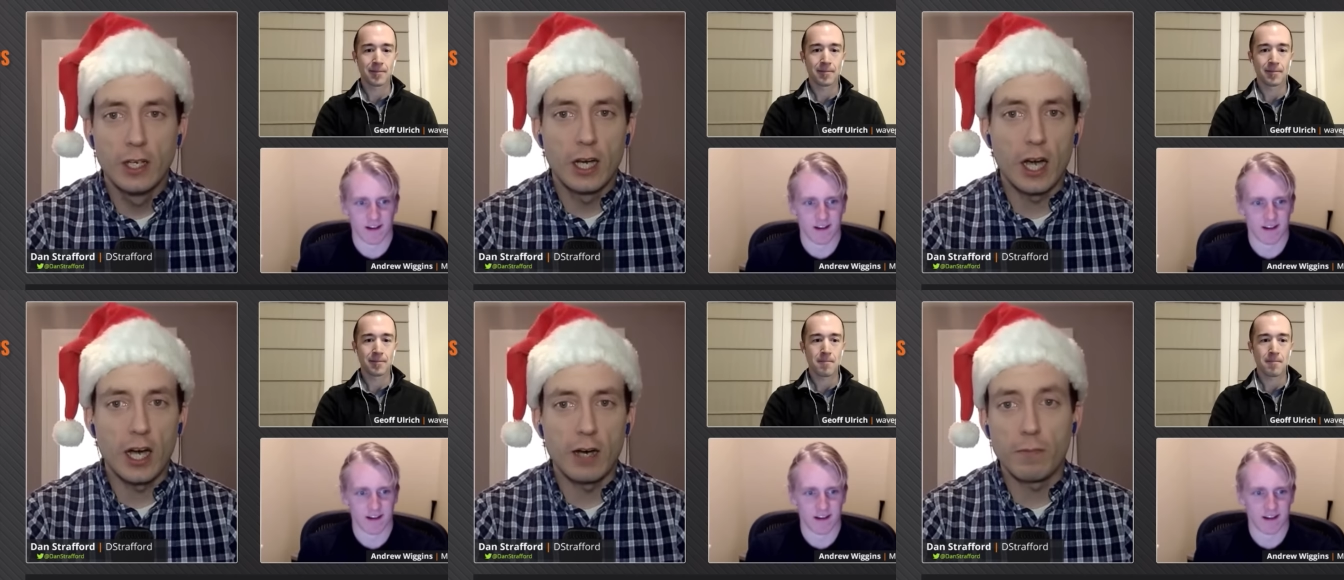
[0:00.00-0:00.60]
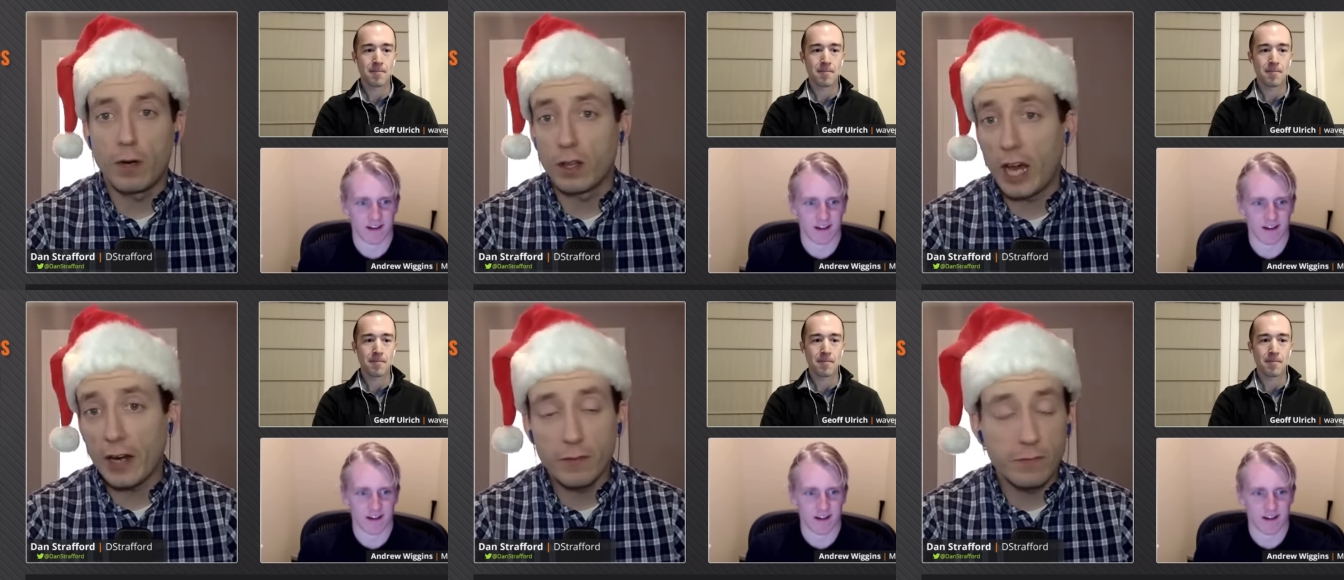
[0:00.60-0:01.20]
Speaker 1: Um, a
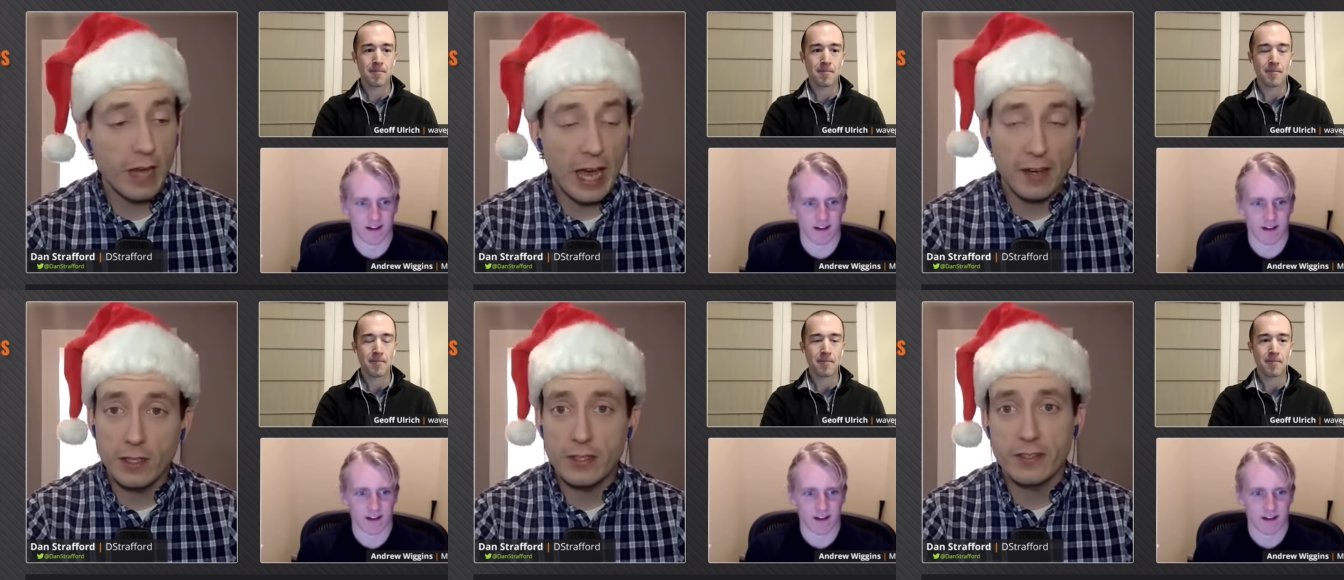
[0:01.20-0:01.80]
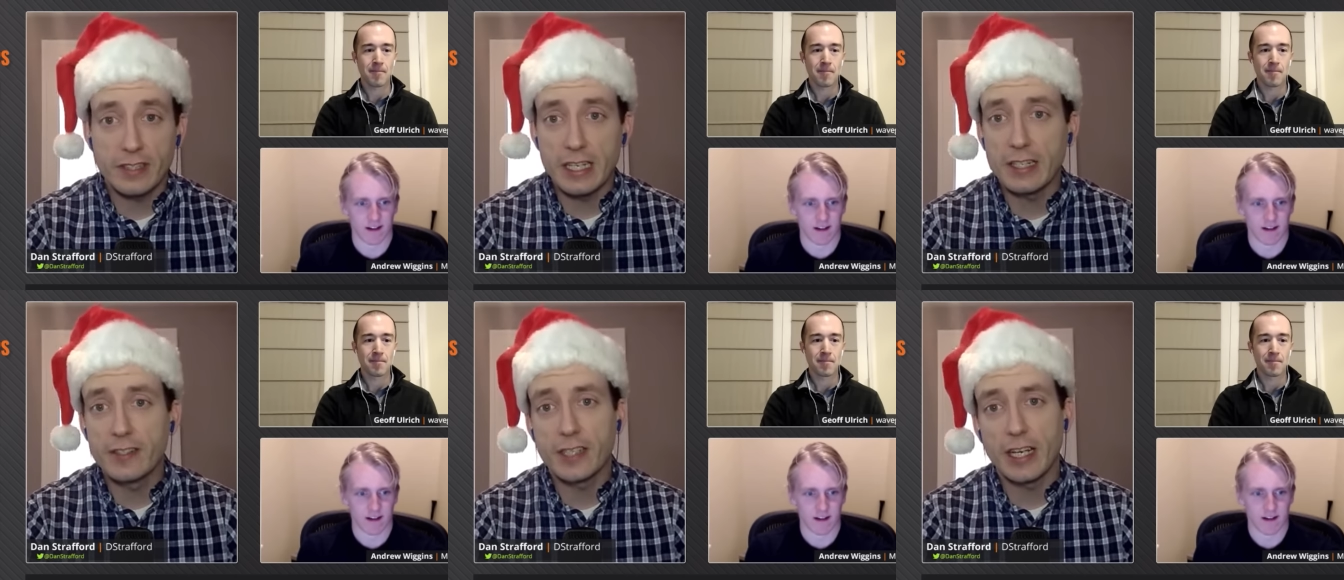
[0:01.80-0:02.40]
lot of analysts
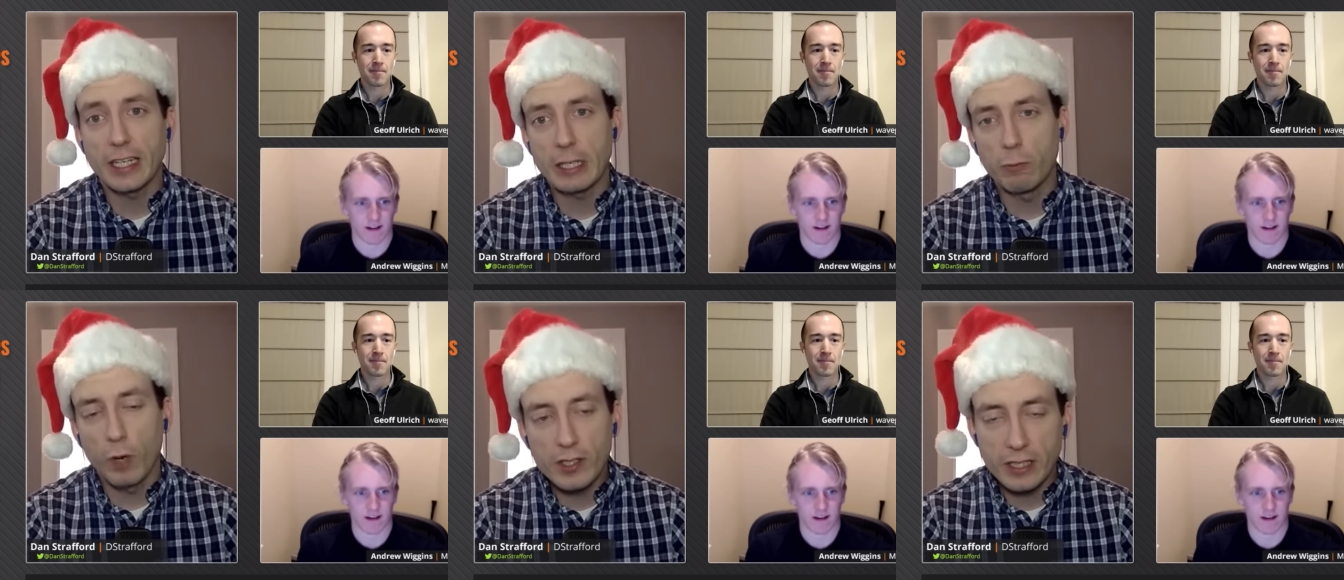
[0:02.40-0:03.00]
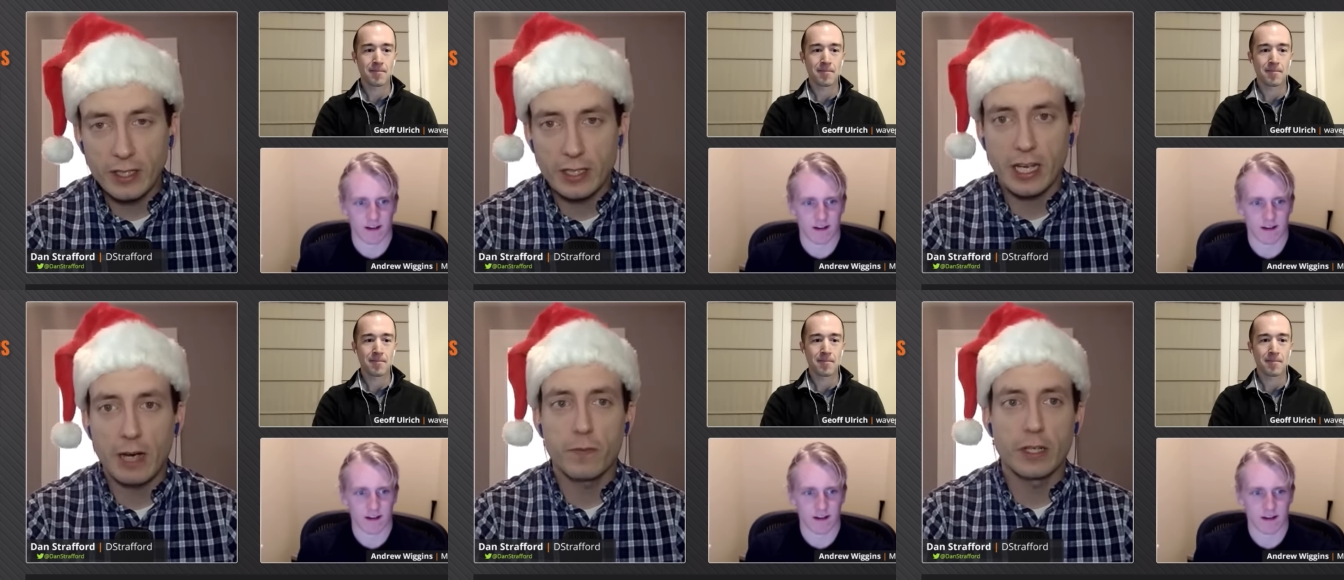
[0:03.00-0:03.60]
did saying he wasn't a
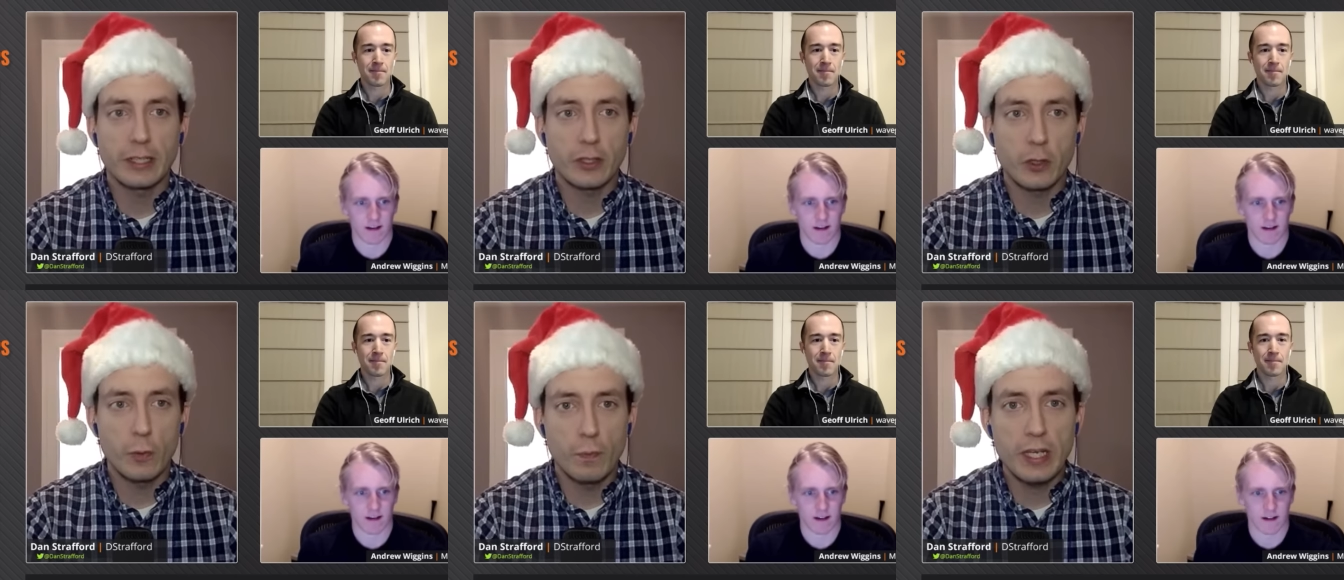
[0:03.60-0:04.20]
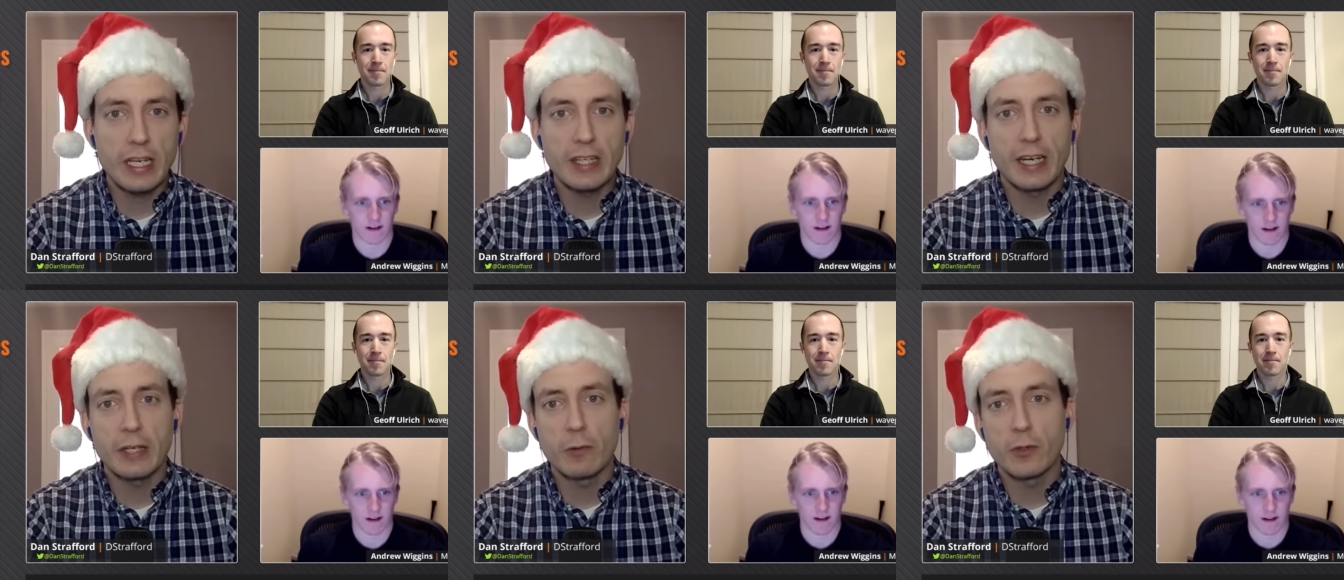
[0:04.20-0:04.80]
top flight QB, that
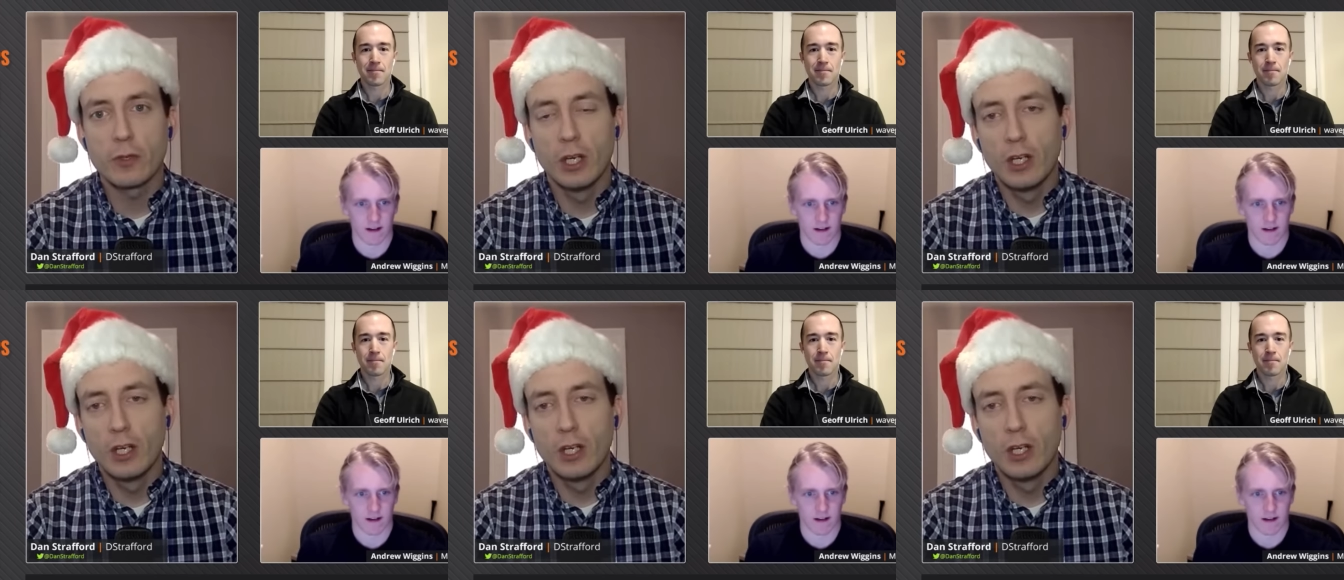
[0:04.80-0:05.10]
he was